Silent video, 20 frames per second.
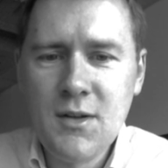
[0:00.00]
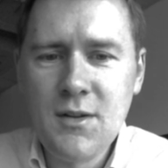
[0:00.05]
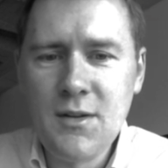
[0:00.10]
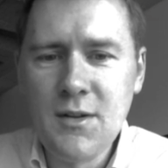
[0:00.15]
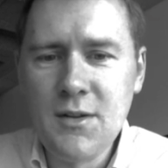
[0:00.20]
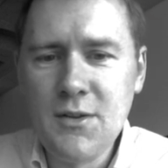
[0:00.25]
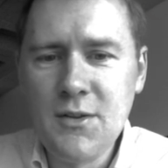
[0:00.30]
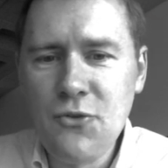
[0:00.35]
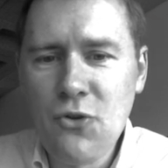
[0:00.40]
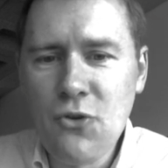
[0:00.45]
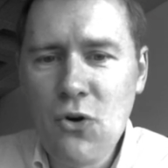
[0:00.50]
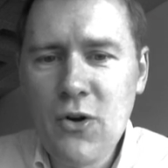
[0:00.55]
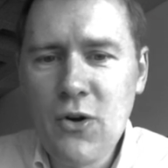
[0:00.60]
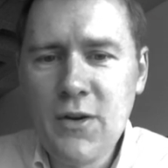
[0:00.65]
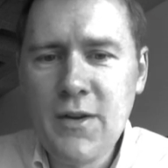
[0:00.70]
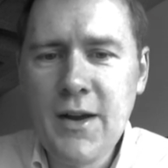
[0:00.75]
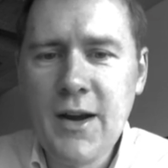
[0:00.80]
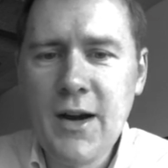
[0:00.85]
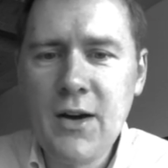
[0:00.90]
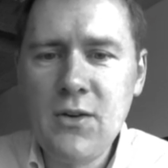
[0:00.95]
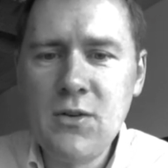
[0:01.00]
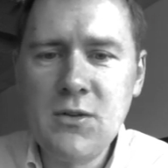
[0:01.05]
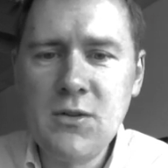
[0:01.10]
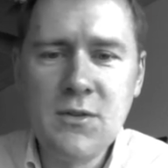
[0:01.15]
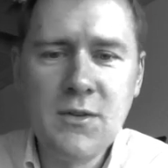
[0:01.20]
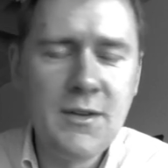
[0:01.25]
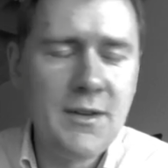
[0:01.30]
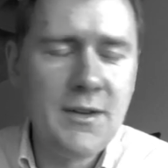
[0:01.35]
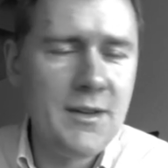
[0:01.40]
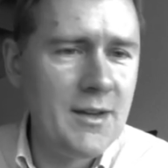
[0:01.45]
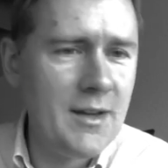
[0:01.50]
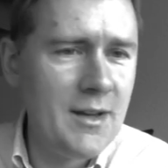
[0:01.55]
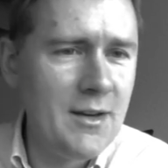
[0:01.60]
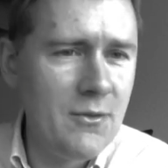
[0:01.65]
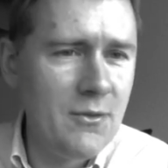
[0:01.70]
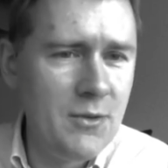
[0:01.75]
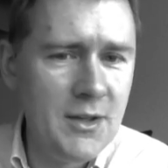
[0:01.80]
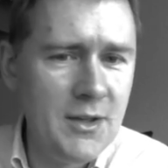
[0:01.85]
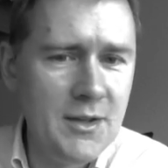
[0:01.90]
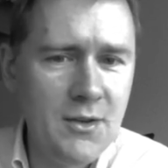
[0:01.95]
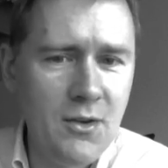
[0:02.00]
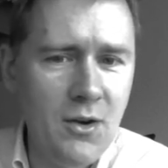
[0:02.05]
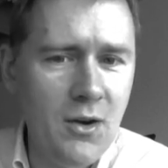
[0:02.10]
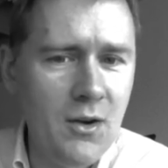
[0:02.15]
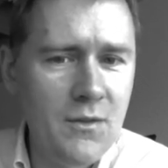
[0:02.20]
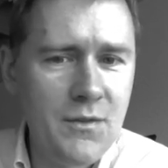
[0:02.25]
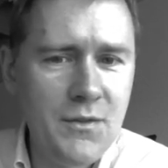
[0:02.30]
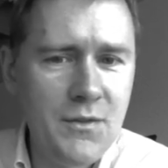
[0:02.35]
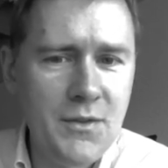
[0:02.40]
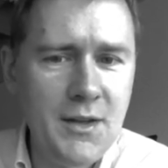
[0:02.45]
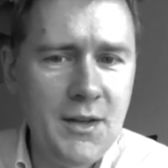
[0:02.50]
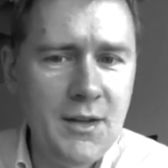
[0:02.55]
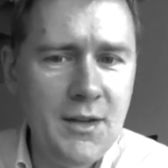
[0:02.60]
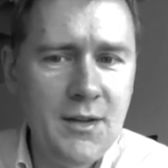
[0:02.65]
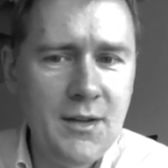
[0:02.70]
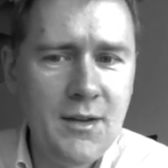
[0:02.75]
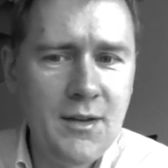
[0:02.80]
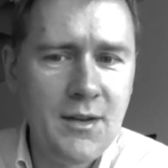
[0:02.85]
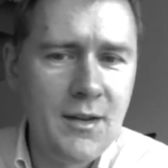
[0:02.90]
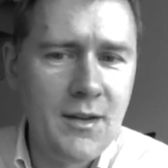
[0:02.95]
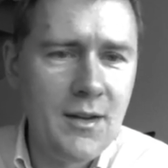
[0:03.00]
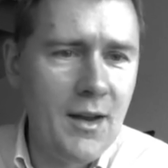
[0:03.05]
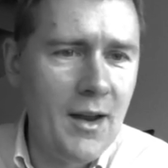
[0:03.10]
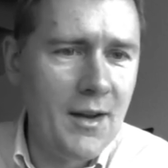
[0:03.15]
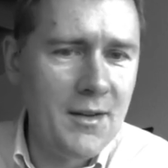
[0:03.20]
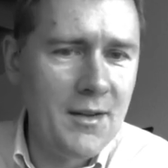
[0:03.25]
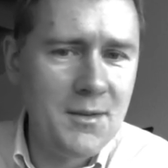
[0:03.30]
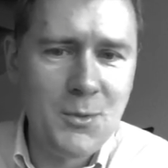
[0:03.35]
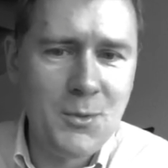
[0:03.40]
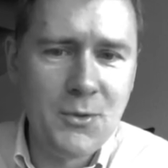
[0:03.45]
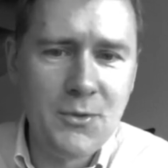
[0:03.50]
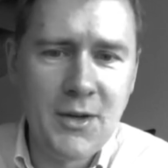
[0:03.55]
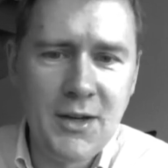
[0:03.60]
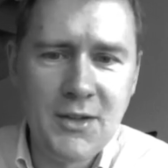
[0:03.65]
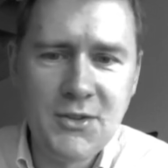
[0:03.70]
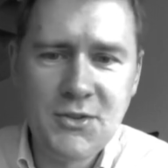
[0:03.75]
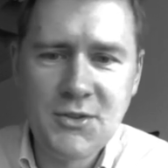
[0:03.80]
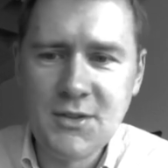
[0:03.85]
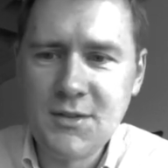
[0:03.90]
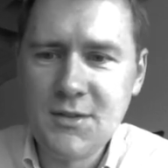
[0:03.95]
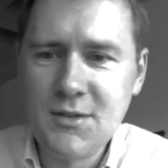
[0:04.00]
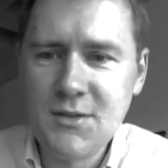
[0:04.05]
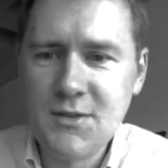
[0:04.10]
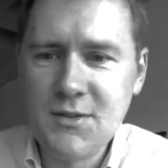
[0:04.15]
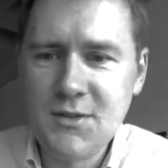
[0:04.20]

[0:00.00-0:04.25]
then draw an arrow, get rid of the aspiration.